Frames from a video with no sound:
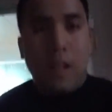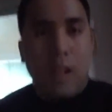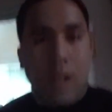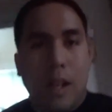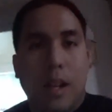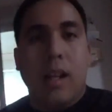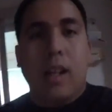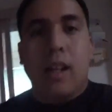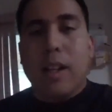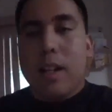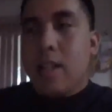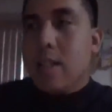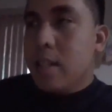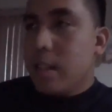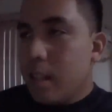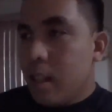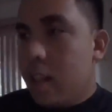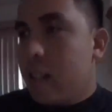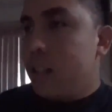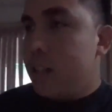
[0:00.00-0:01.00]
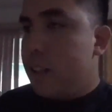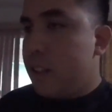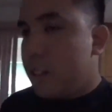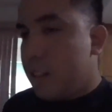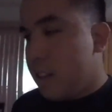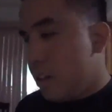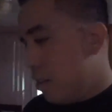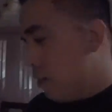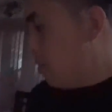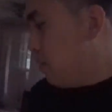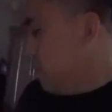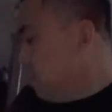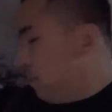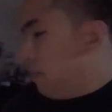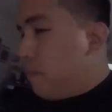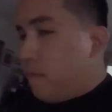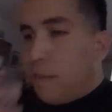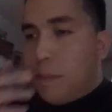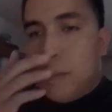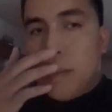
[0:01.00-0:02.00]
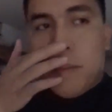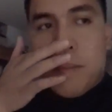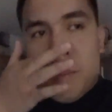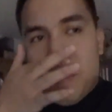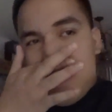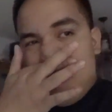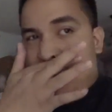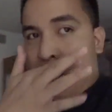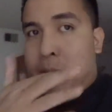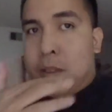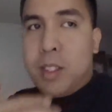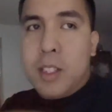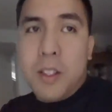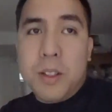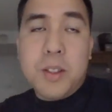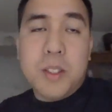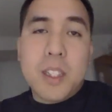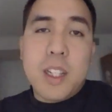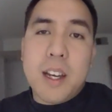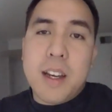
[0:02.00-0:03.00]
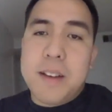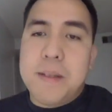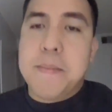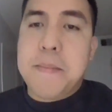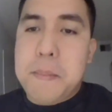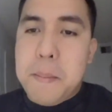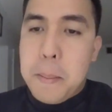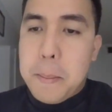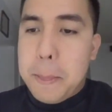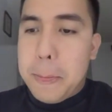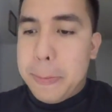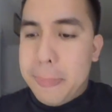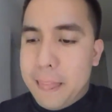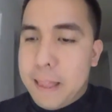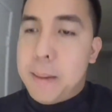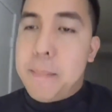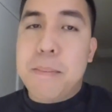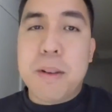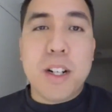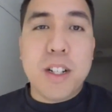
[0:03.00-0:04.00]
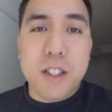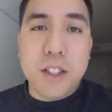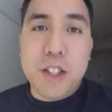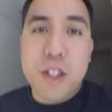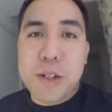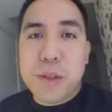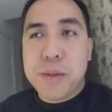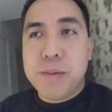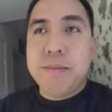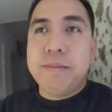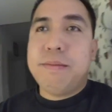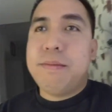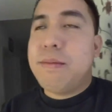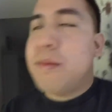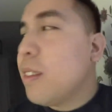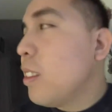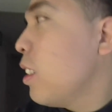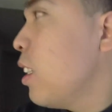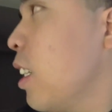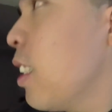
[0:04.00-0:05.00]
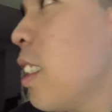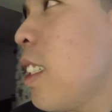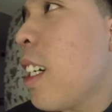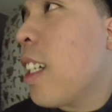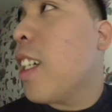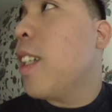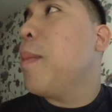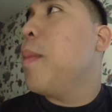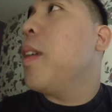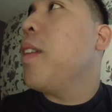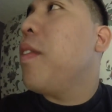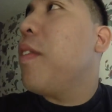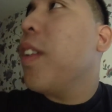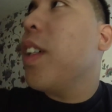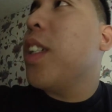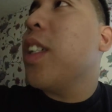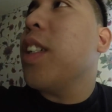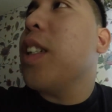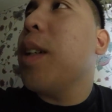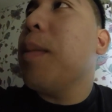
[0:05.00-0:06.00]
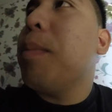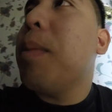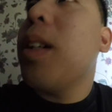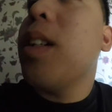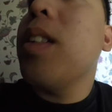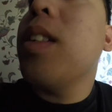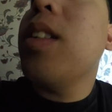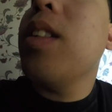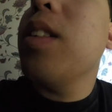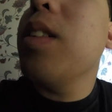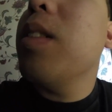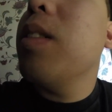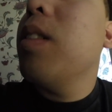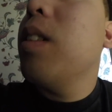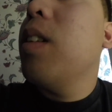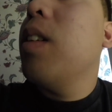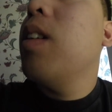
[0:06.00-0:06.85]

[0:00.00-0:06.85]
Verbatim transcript: Alright guys, so Tuesday, part two. It's not gonna be officially a part two.